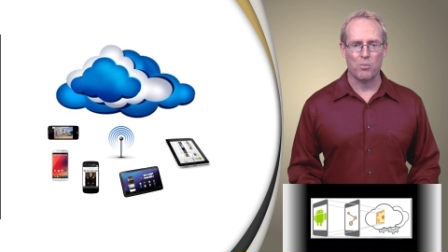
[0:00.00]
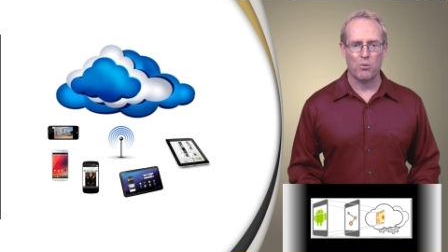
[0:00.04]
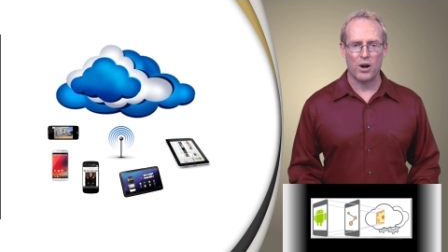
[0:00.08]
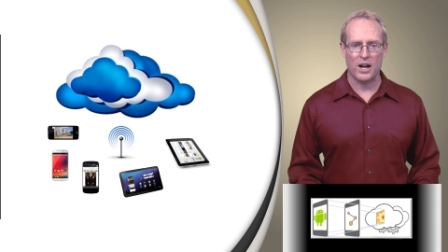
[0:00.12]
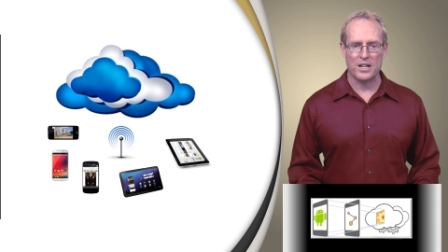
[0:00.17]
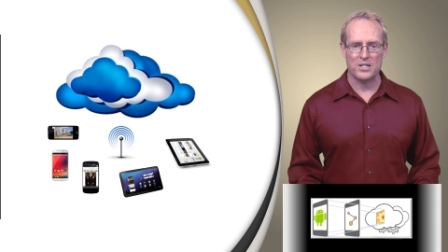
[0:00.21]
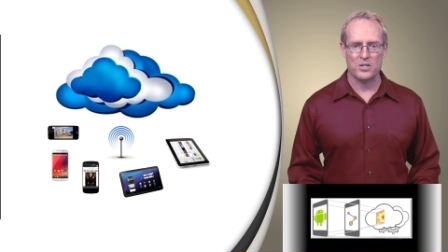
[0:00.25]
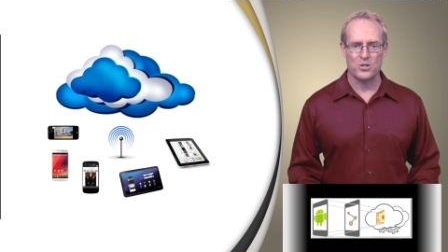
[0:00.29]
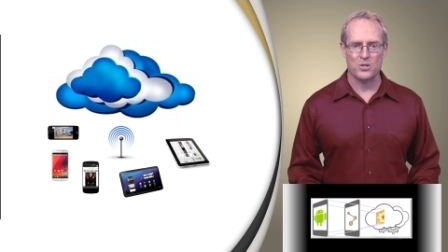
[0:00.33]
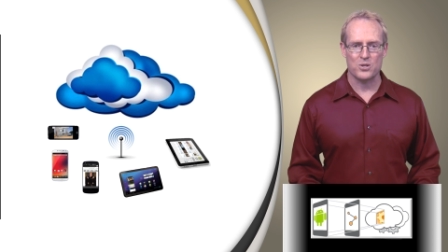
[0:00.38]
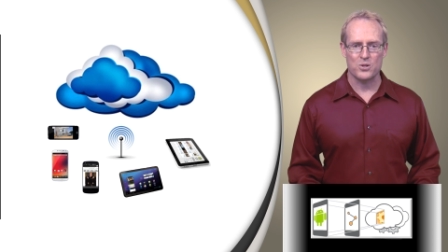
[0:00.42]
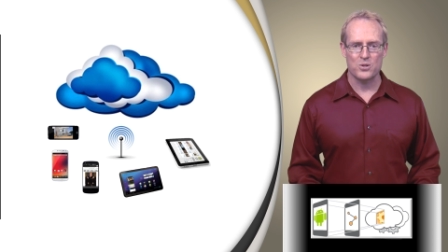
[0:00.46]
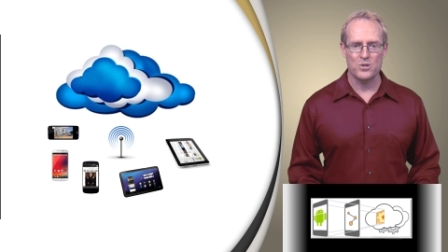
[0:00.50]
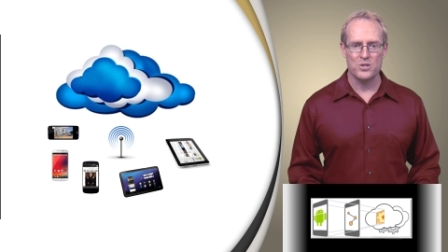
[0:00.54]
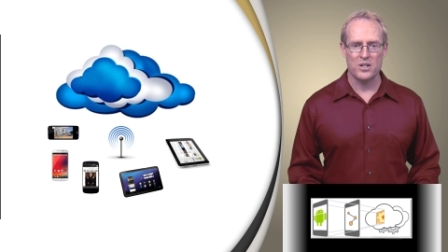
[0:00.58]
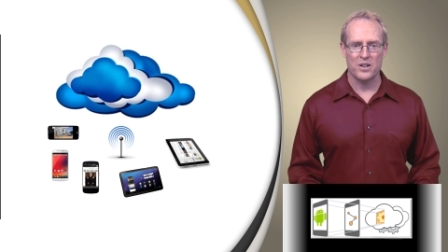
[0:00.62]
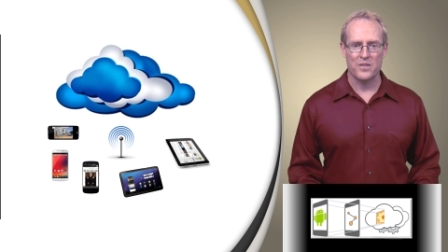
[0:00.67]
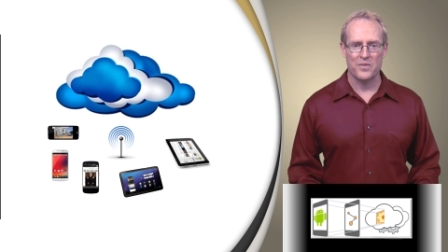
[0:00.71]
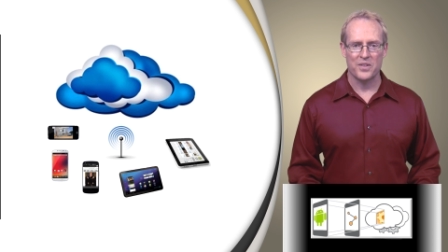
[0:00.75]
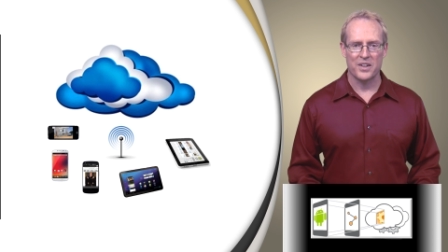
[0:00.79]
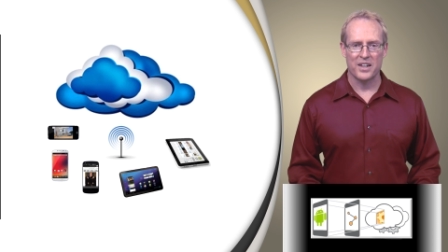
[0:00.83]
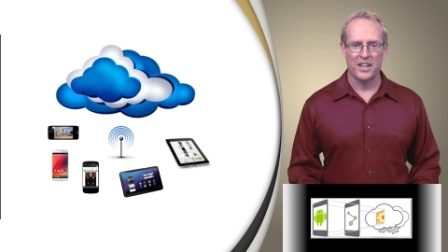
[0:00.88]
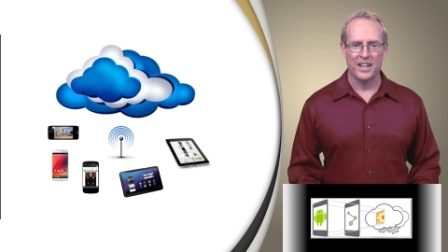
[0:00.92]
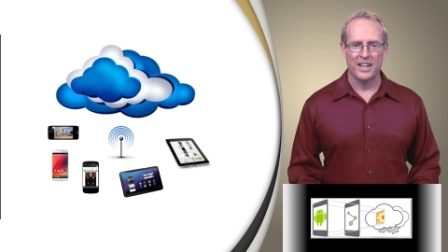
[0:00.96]
processors,
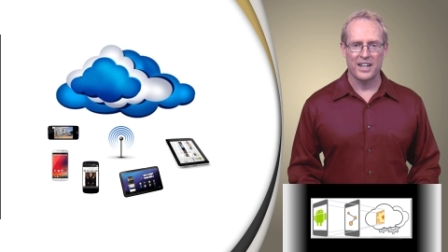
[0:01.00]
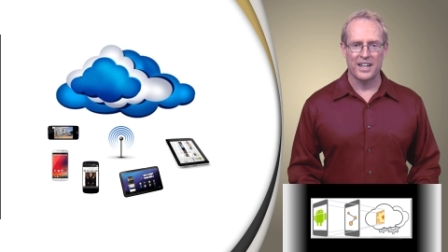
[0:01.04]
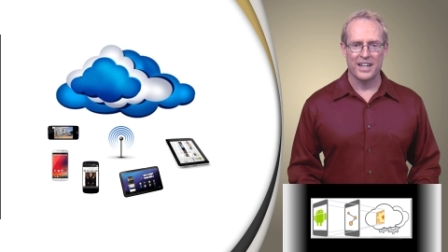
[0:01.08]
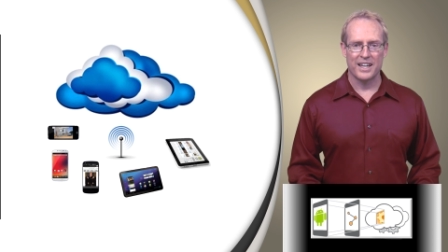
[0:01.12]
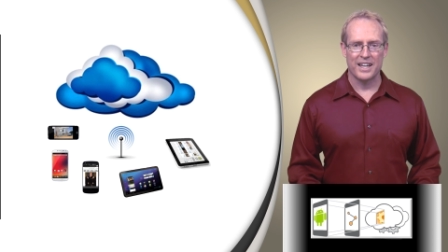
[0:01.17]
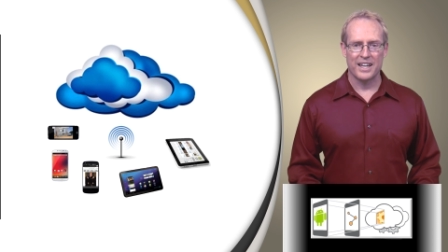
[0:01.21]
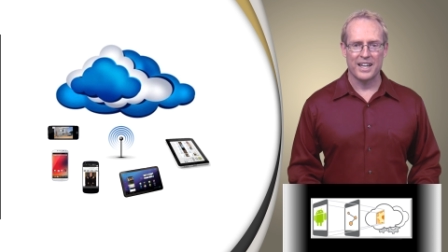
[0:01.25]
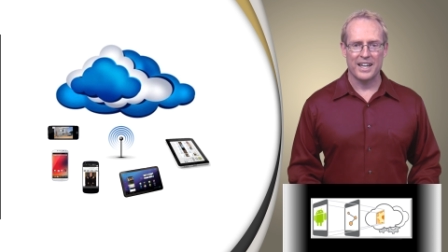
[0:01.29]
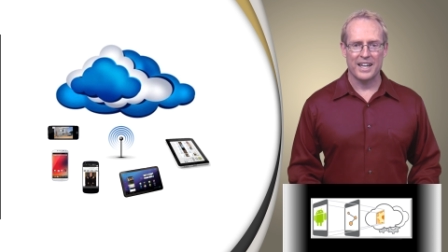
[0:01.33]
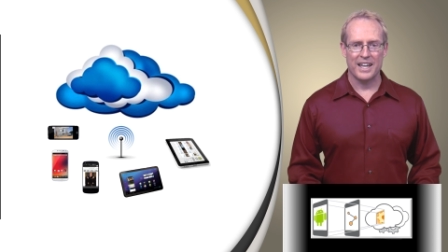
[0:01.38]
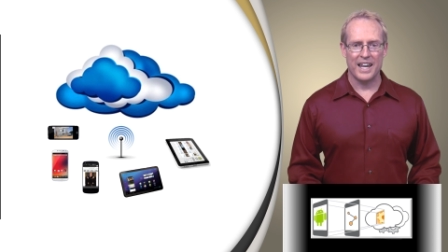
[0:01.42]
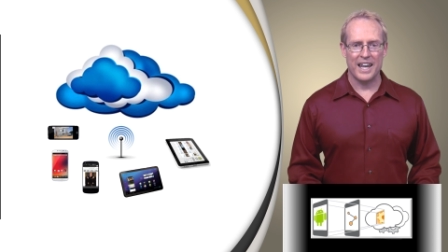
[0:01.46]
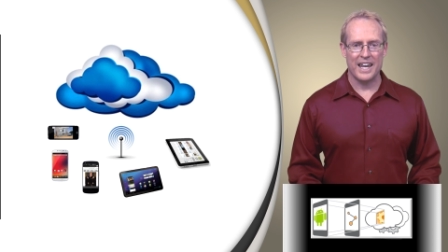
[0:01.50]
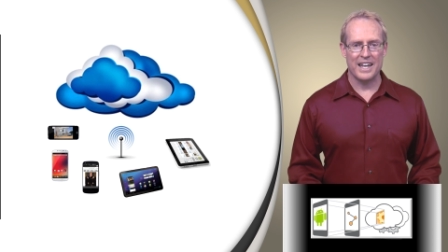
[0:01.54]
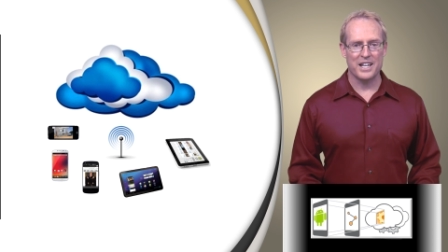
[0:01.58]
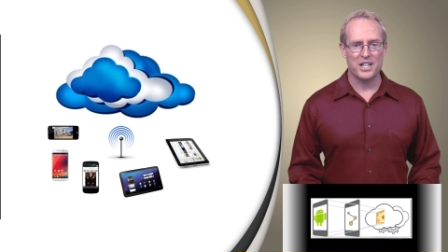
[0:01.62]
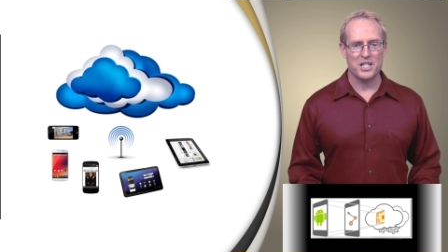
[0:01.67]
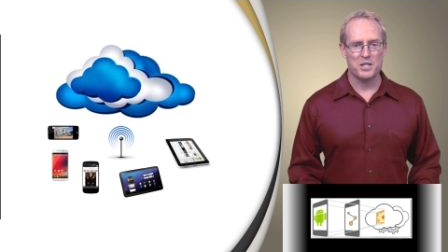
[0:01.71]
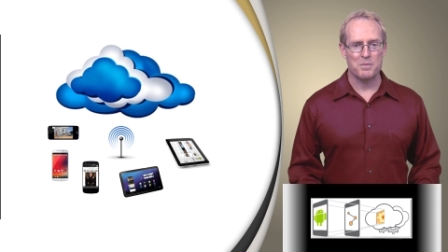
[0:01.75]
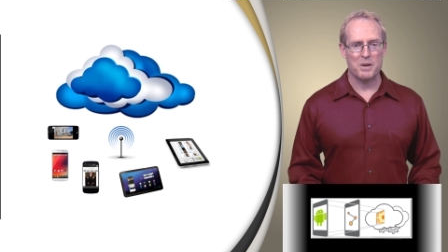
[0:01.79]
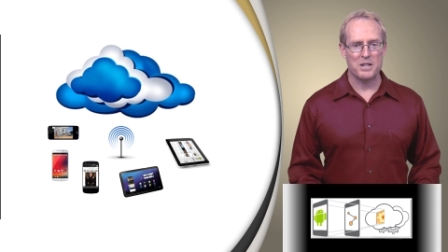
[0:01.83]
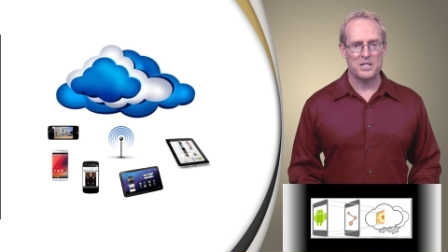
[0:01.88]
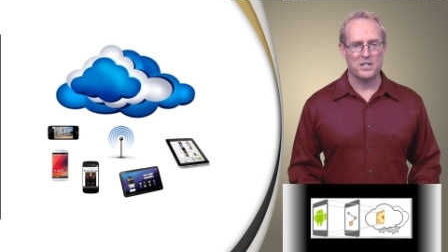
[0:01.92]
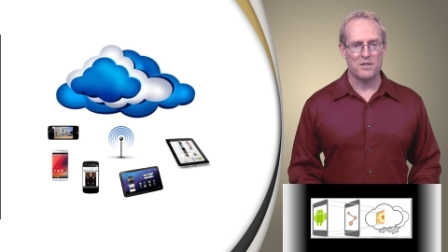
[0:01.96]

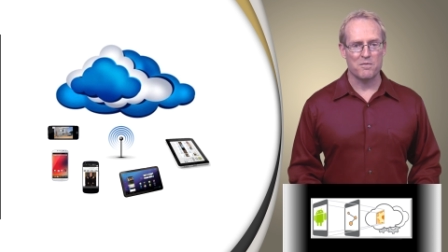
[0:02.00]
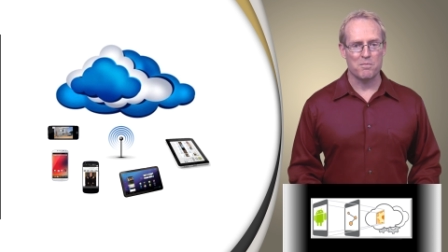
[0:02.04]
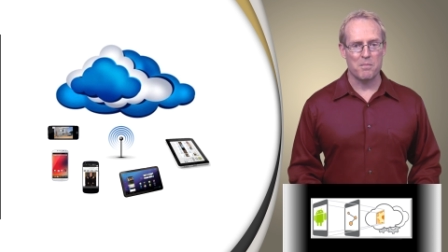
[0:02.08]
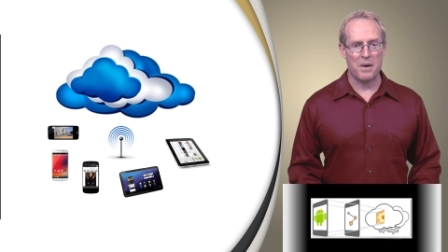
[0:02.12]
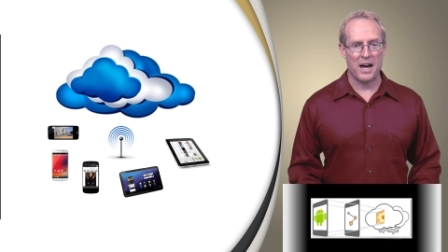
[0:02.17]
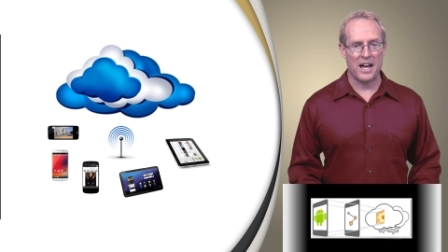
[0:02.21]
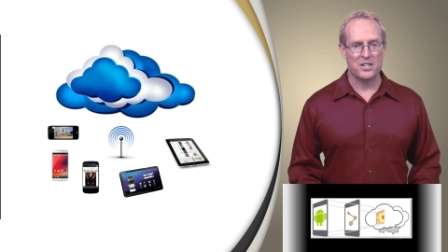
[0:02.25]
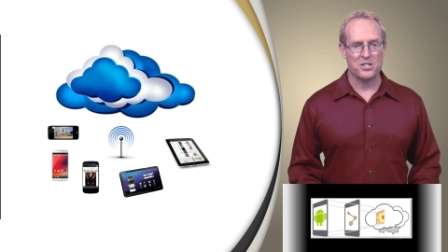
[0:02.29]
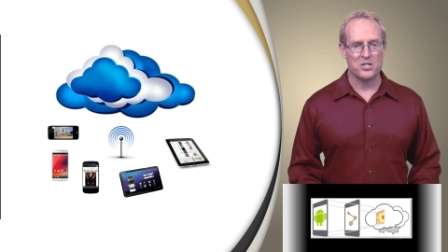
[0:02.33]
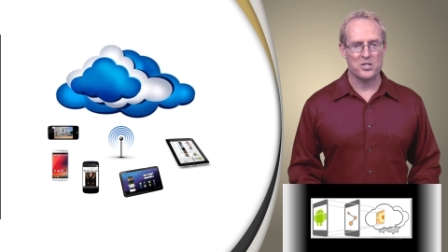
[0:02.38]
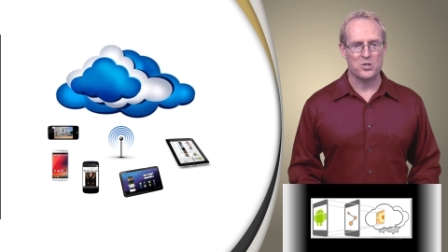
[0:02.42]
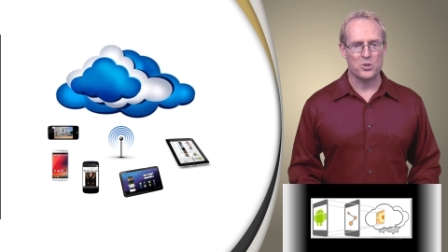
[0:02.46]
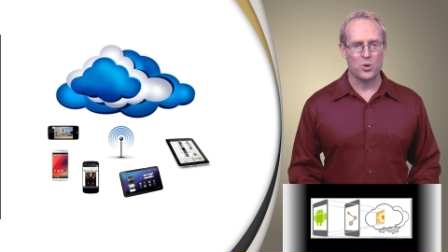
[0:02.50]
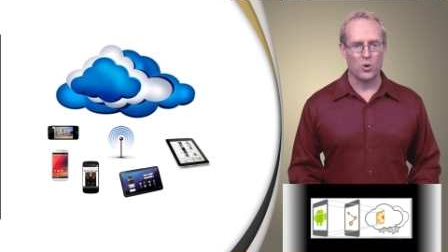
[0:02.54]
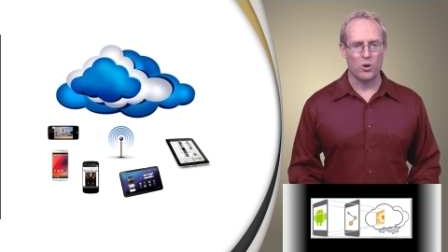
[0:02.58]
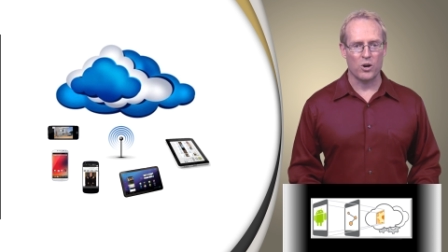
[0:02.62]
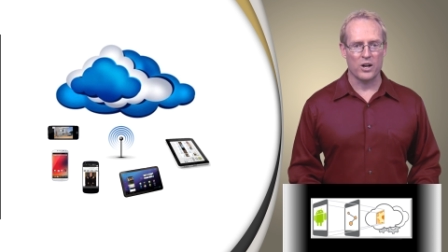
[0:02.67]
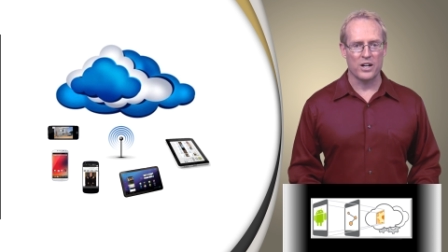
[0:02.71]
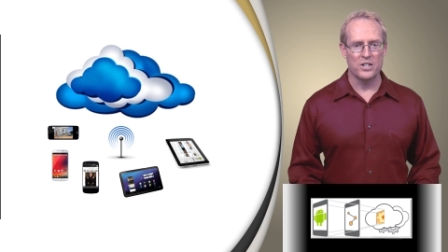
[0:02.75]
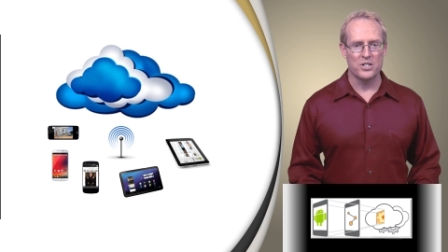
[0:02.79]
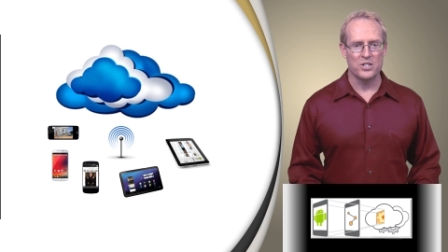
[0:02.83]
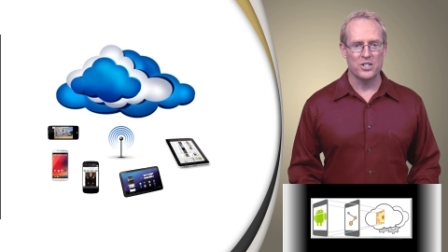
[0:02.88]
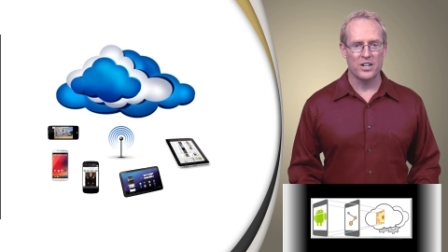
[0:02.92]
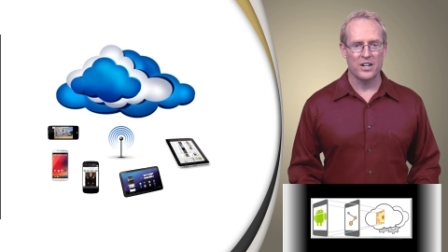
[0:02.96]
inexpensive mass
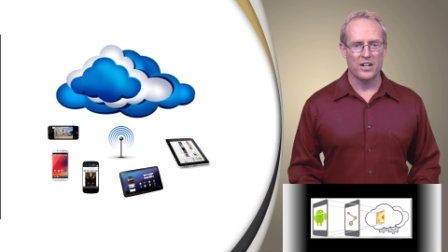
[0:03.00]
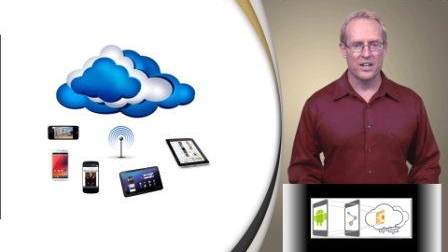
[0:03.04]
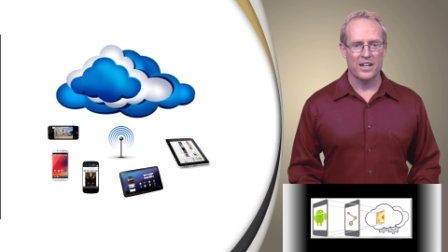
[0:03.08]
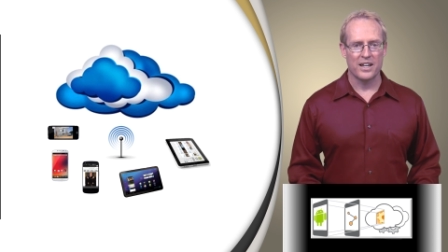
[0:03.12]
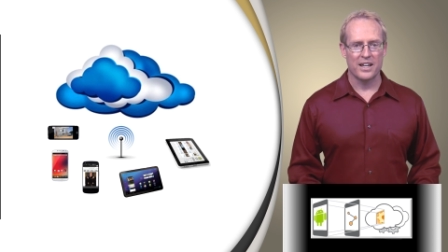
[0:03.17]
storage,